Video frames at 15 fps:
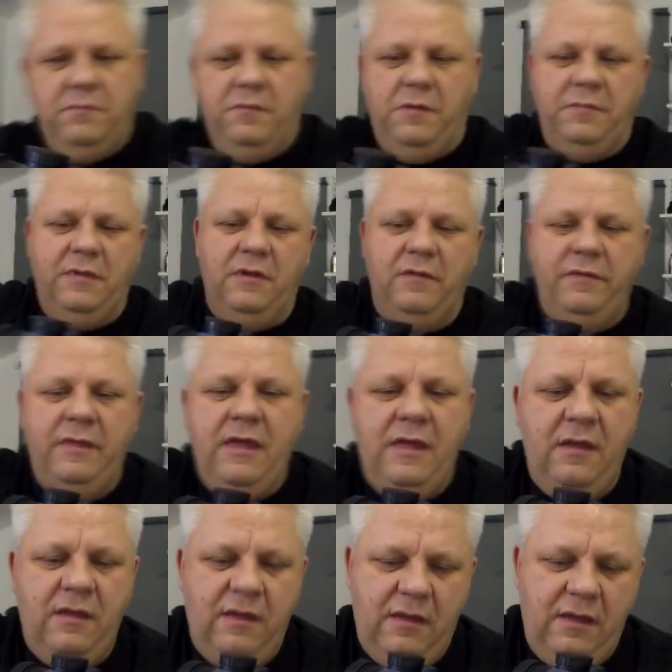Pop that on
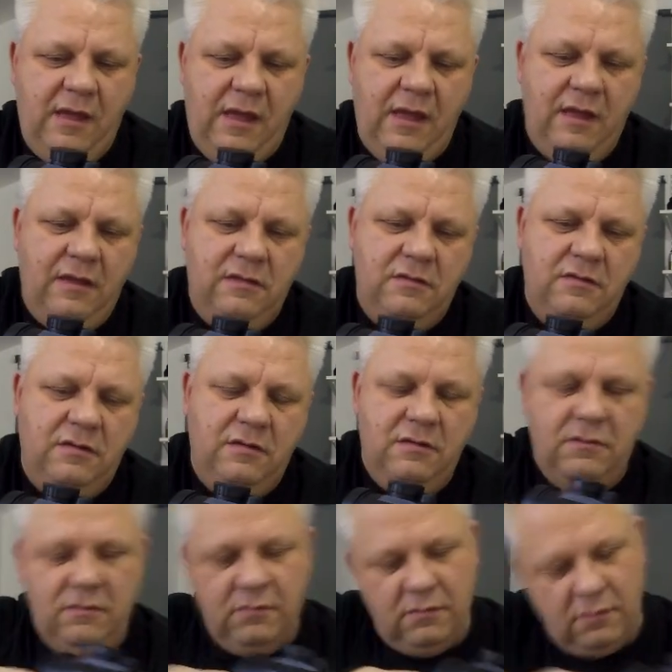there and
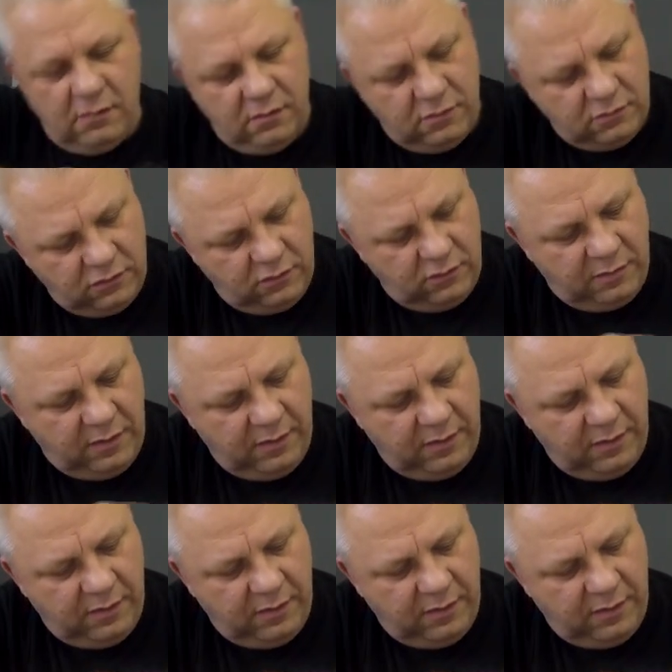do them